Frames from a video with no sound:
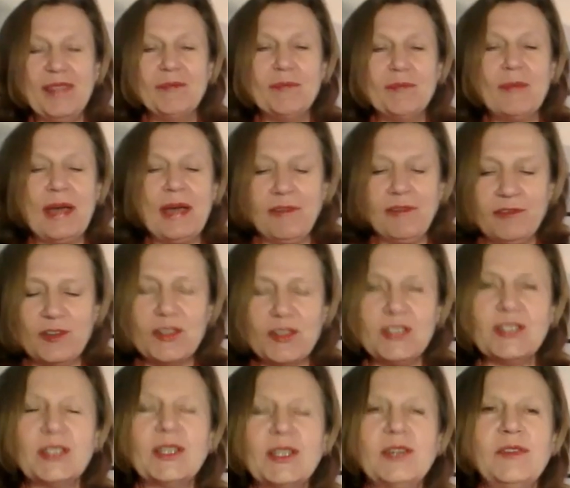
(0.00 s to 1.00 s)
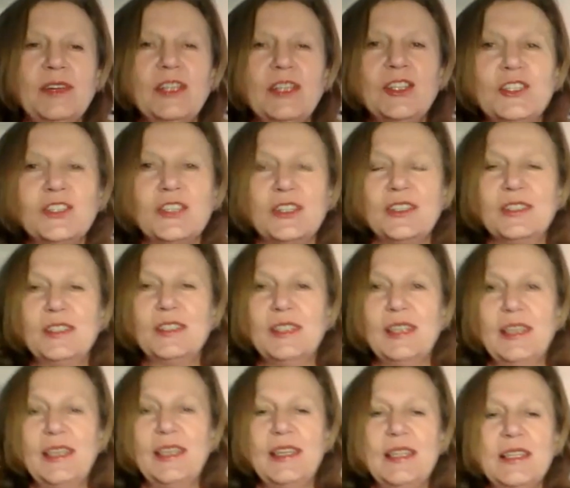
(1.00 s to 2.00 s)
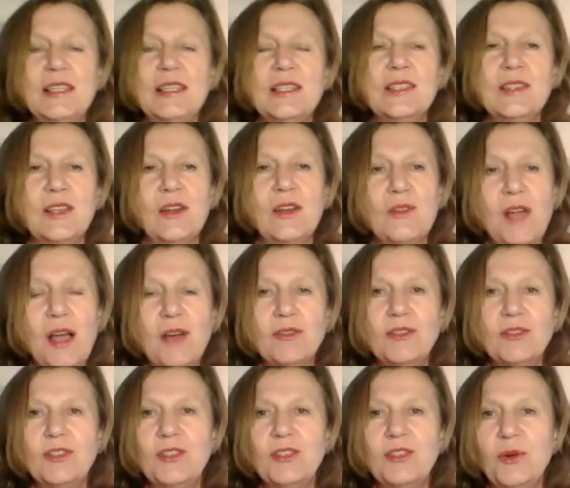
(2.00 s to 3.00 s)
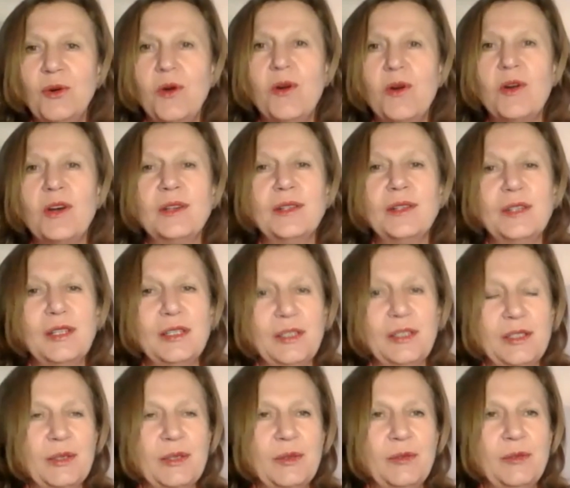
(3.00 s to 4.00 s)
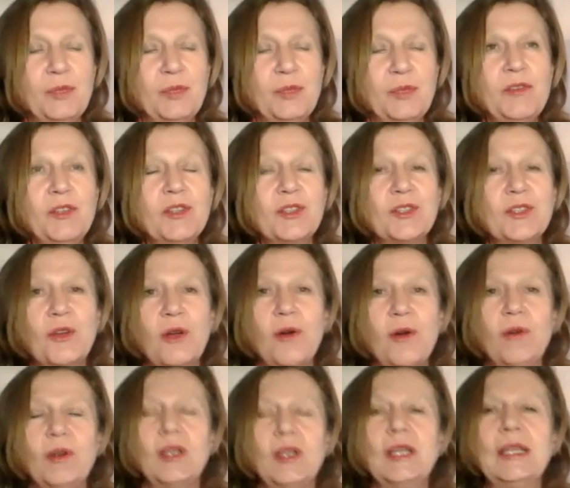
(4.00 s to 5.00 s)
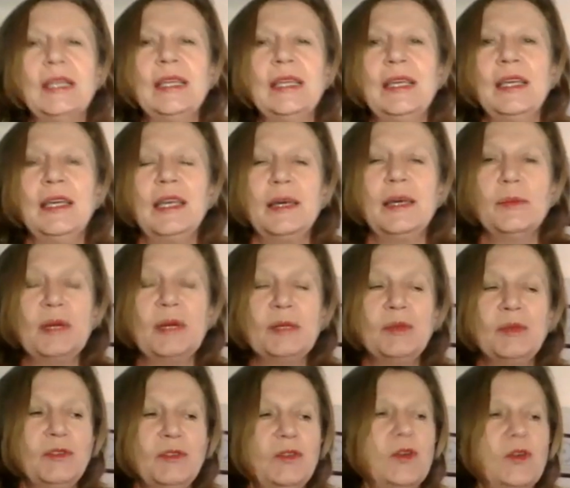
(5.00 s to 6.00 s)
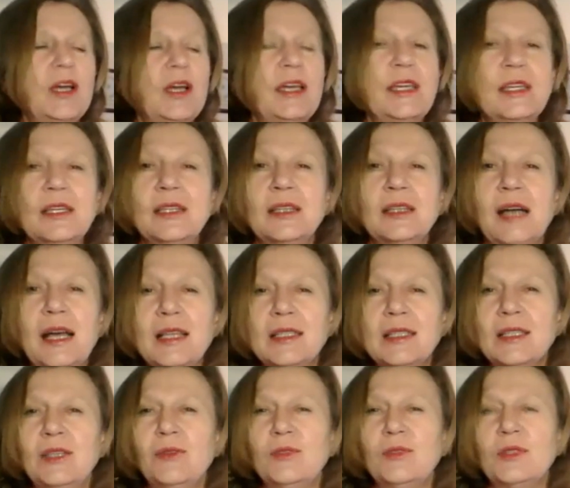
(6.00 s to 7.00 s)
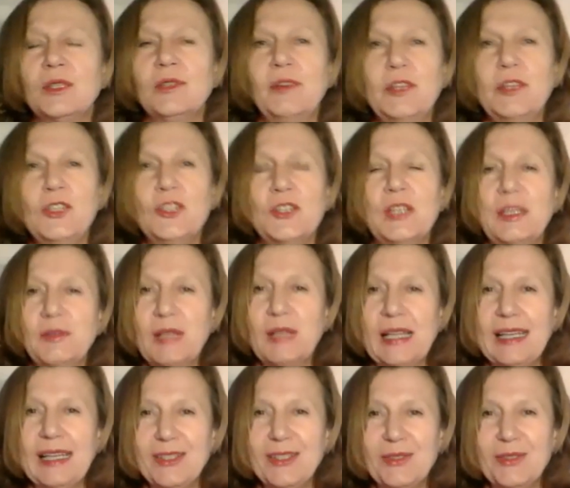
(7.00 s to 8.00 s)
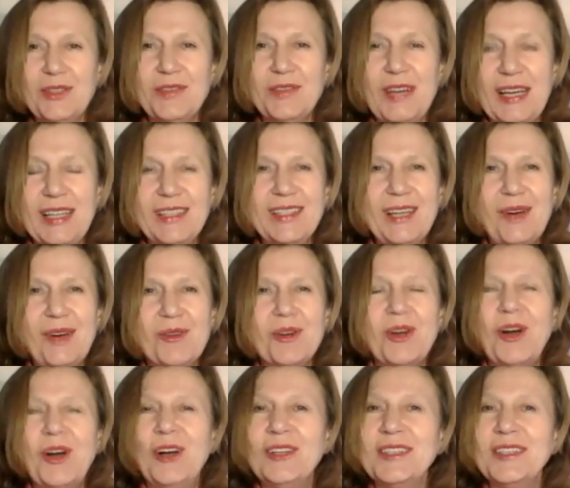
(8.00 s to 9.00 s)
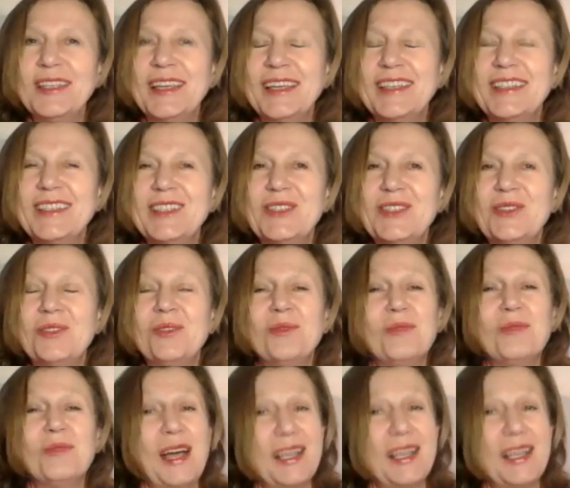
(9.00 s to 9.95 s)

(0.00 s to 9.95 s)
My first question is around your previous role. But before I ask you the question, I would like to invite our audience to